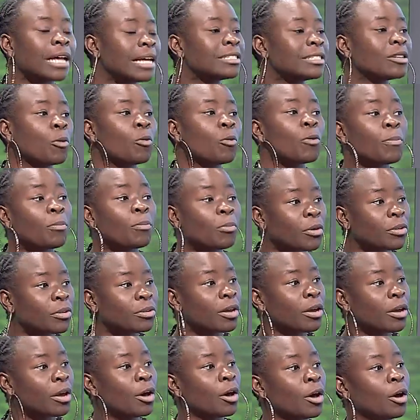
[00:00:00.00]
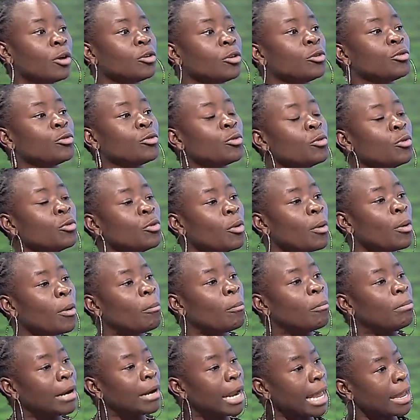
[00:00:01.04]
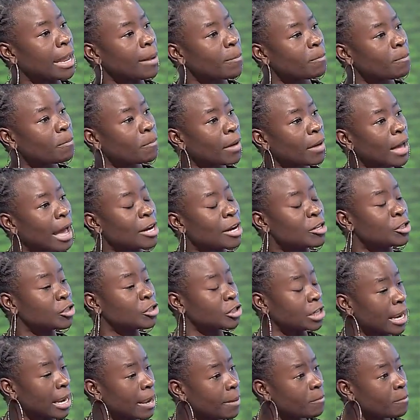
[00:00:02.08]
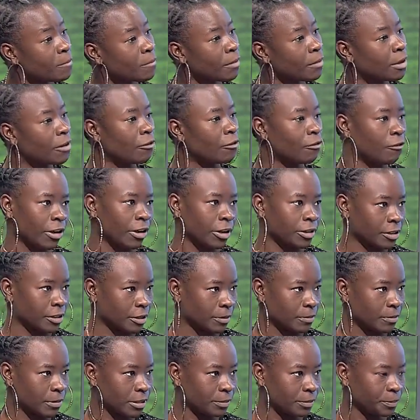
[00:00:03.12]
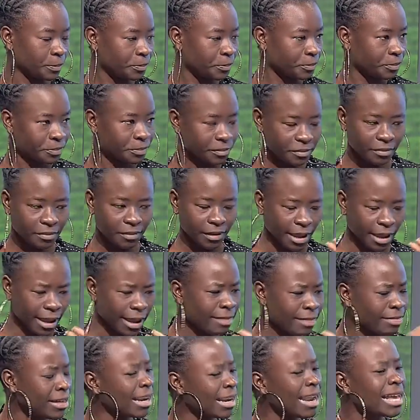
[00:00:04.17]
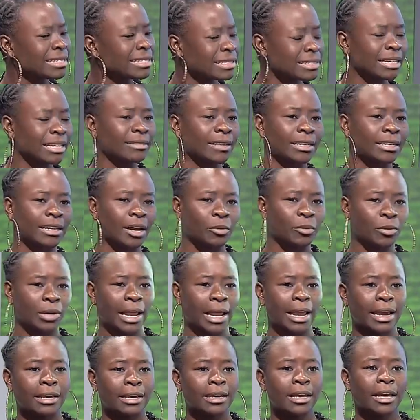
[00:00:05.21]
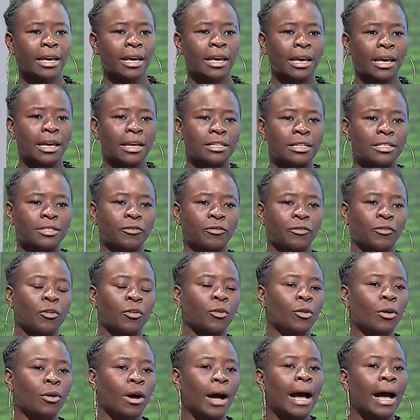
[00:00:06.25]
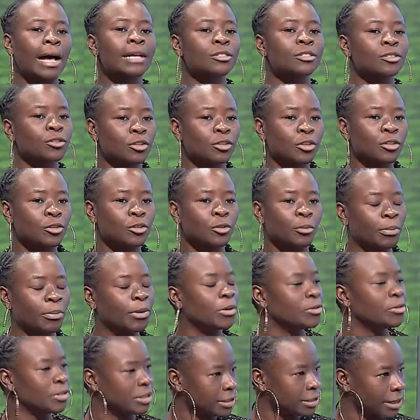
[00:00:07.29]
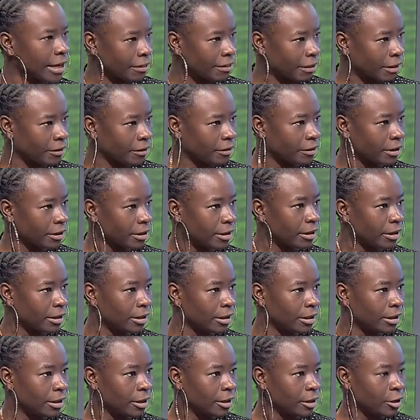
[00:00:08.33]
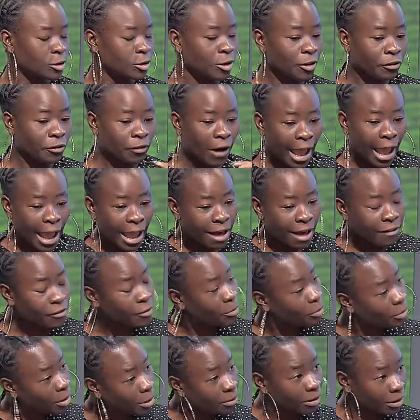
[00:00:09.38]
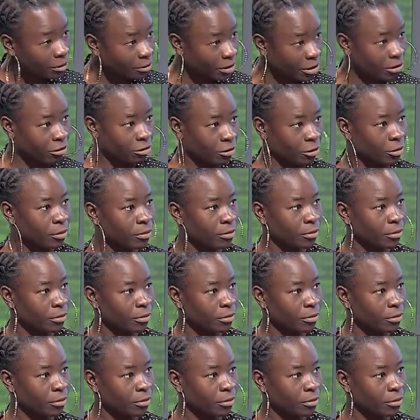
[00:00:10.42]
as a weapon to blame and shame victims and the last thing that i would like is for us to build each other so if i have a problem with you